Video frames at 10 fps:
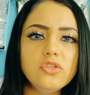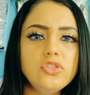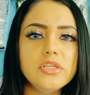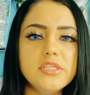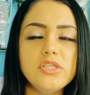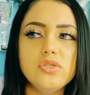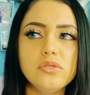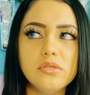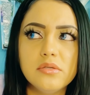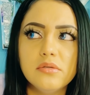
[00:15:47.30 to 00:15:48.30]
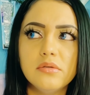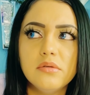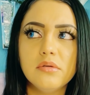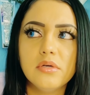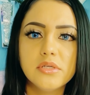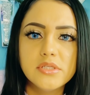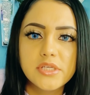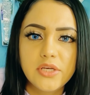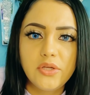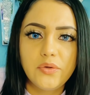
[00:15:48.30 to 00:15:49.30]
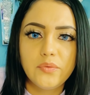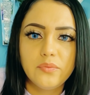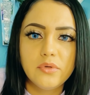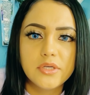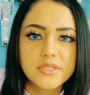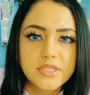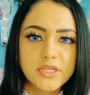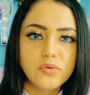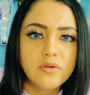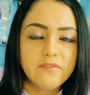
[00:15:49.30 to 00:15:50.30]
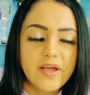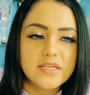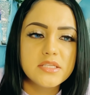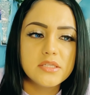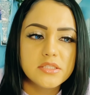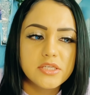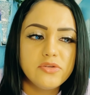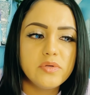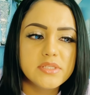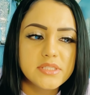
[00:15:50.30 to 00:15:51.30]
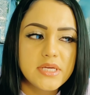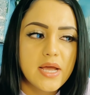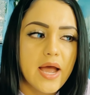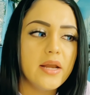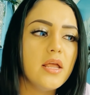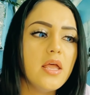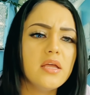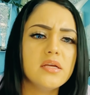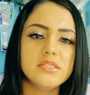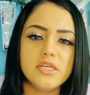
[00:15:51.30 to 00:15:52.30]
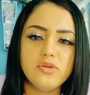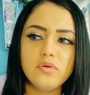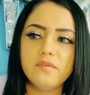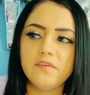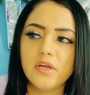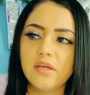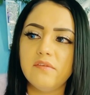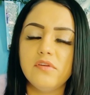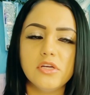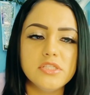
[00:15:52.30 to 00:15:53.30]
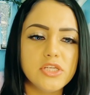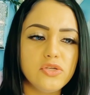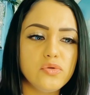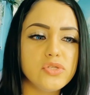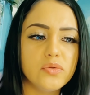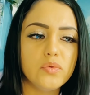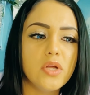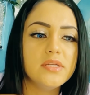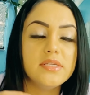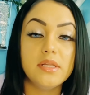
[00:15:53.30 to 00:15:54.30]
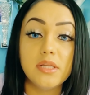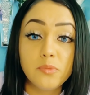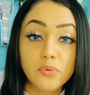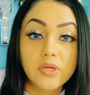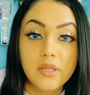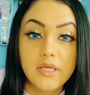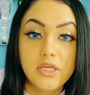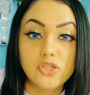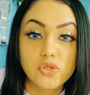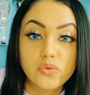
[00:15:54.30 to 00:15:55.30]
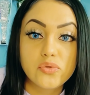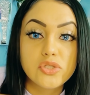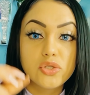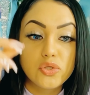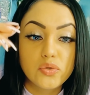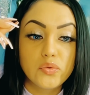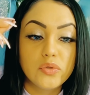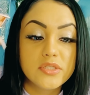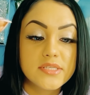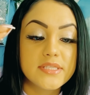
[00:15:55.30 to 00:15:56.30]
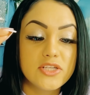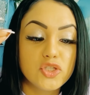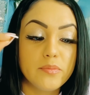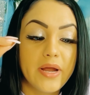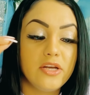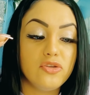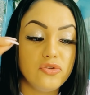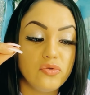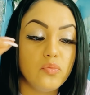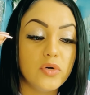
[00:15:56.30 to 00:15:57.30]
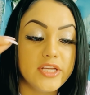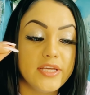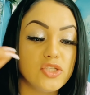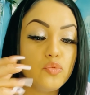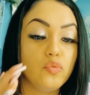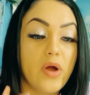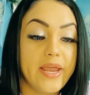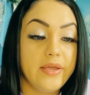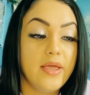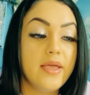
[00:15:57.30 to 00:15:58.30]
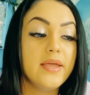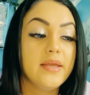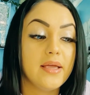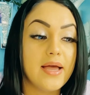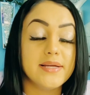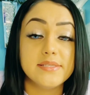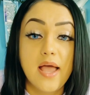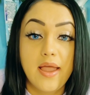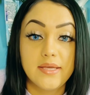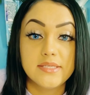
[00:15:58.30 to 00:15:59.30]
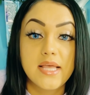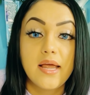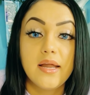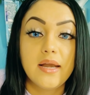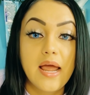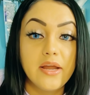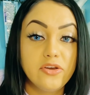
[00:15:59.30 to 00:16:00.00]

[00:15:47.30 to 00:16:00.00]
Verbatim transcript: just continue continue to fast continue to seek god continue to forgive continue to deliberately choose to do to set your mind to do what is right in god's eyes not